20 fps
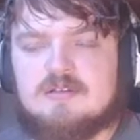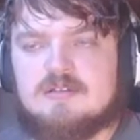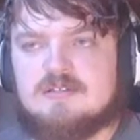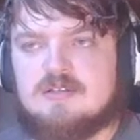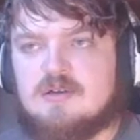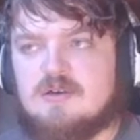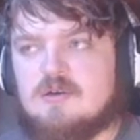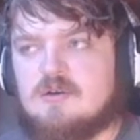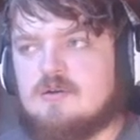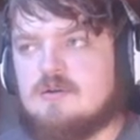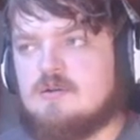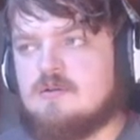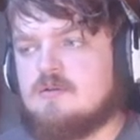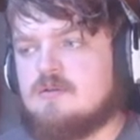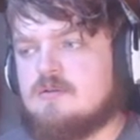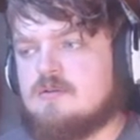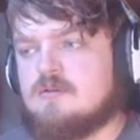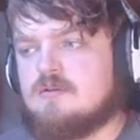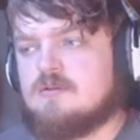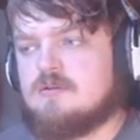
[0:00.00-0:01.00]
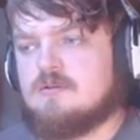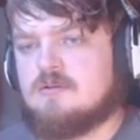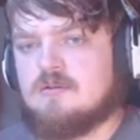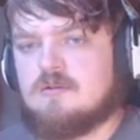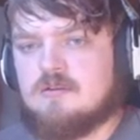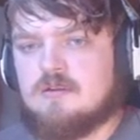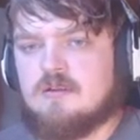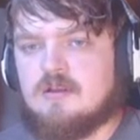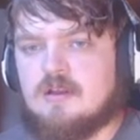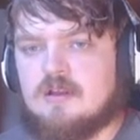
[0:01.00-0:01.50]
So
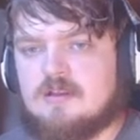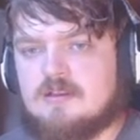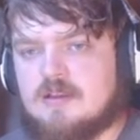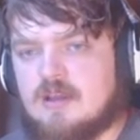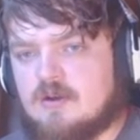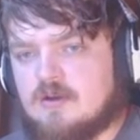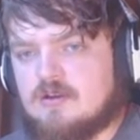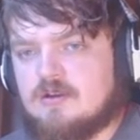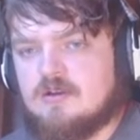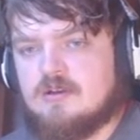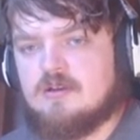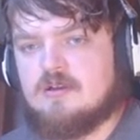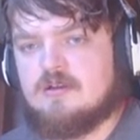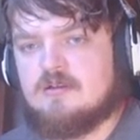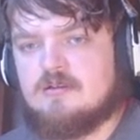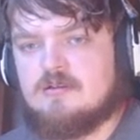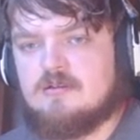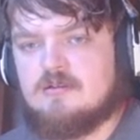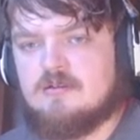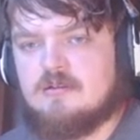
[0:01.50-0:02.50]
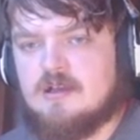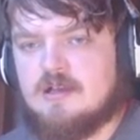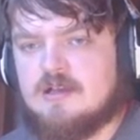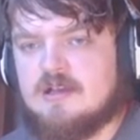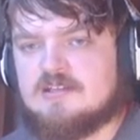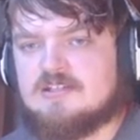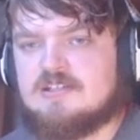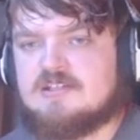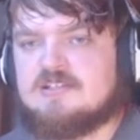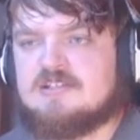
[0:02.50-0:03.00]
like down in the,
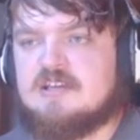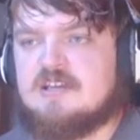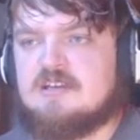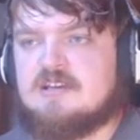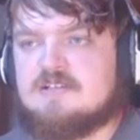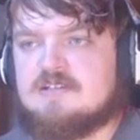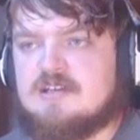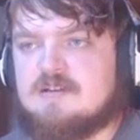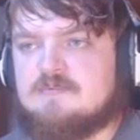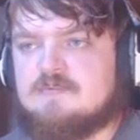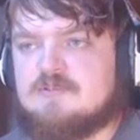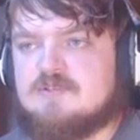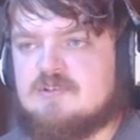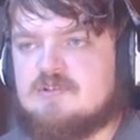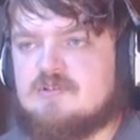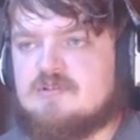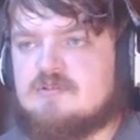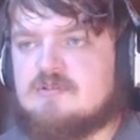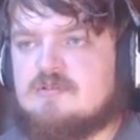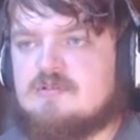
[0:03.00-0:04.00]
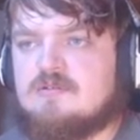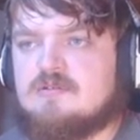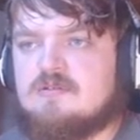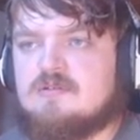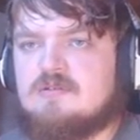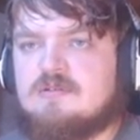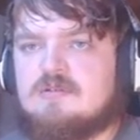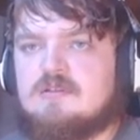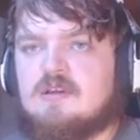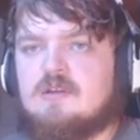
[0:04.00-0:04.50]
as you can see in this episode,
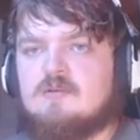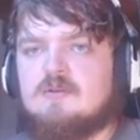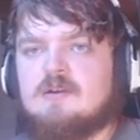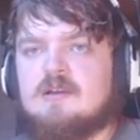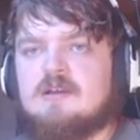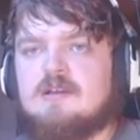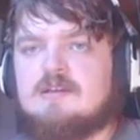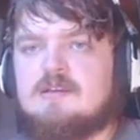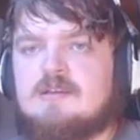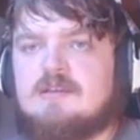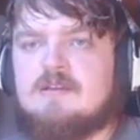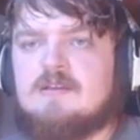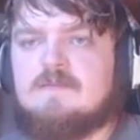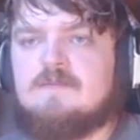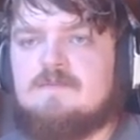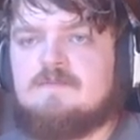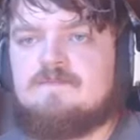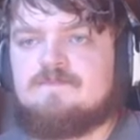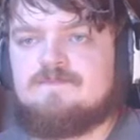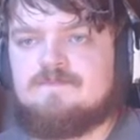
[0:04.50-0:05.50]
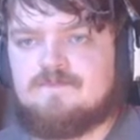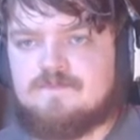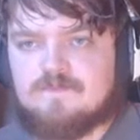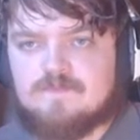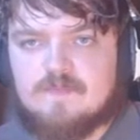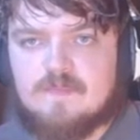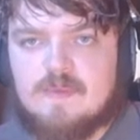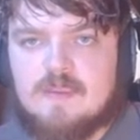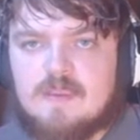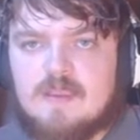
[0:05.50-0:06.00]
they were linked
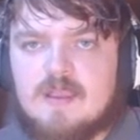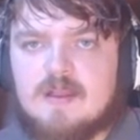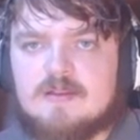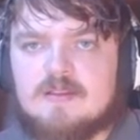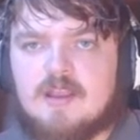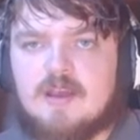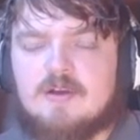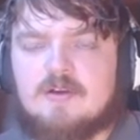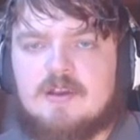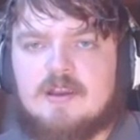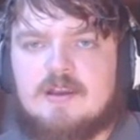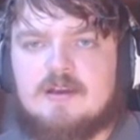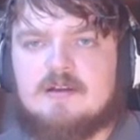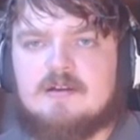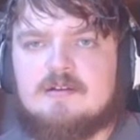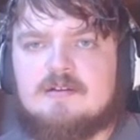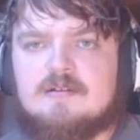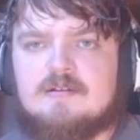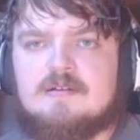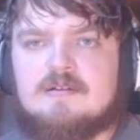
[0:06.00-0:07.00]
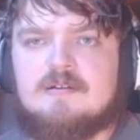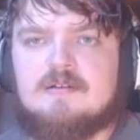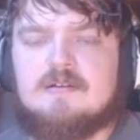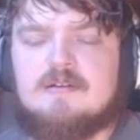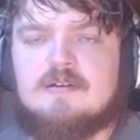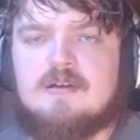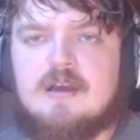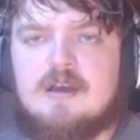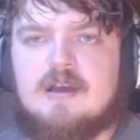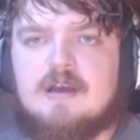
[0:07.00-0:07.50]
down here,
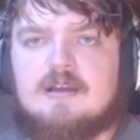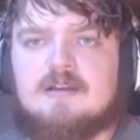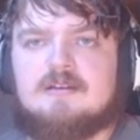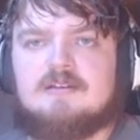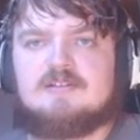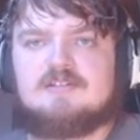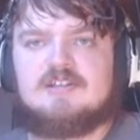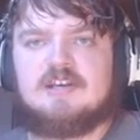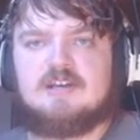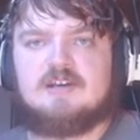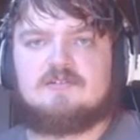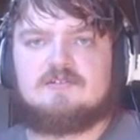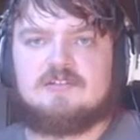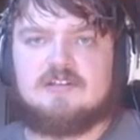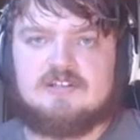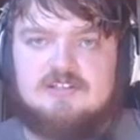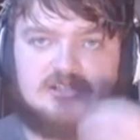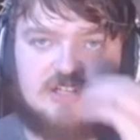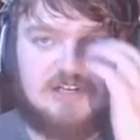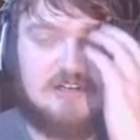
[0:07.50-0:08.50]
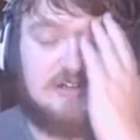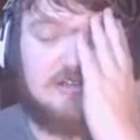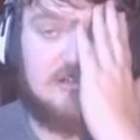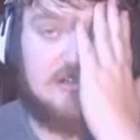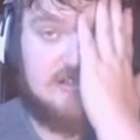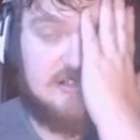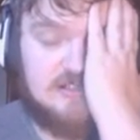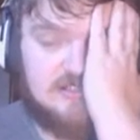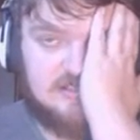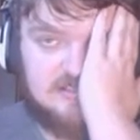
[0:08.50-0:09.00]
and to check out their channel
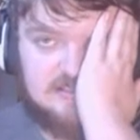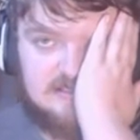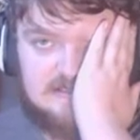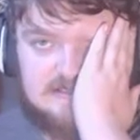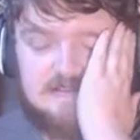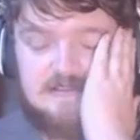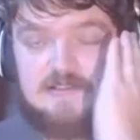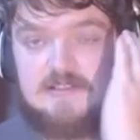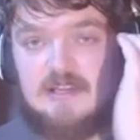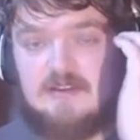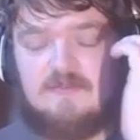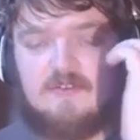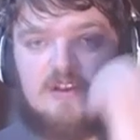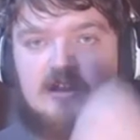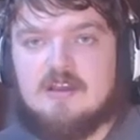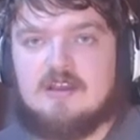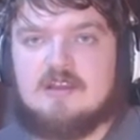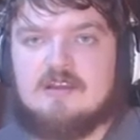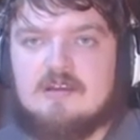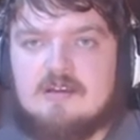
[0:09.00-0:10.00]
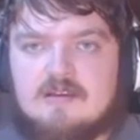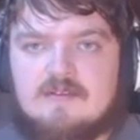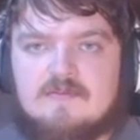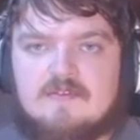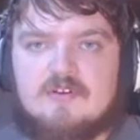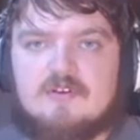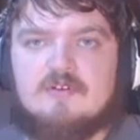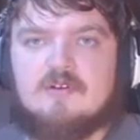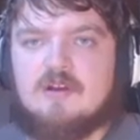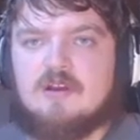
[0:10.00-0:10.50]
and just see if you like it, and if
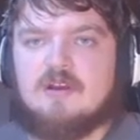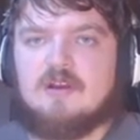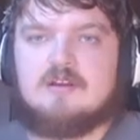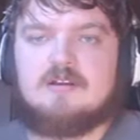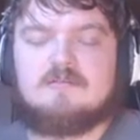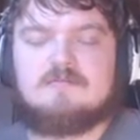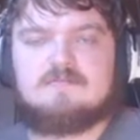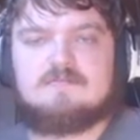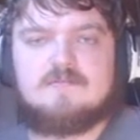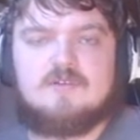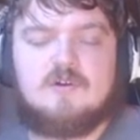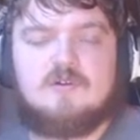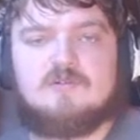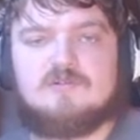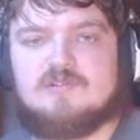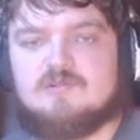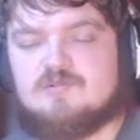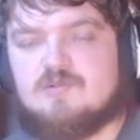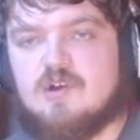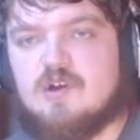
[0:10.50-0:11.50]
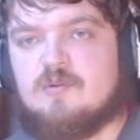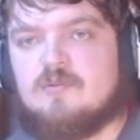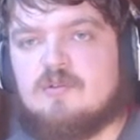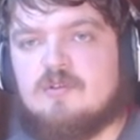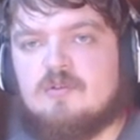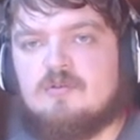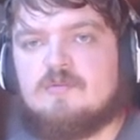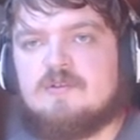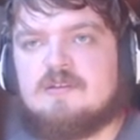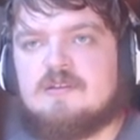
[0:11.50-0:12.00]
you do like it, go subscribe to
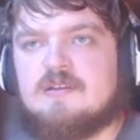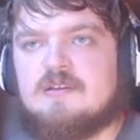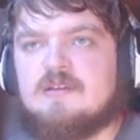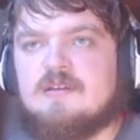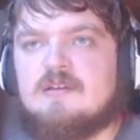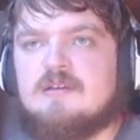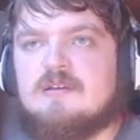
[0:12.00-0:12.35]
them and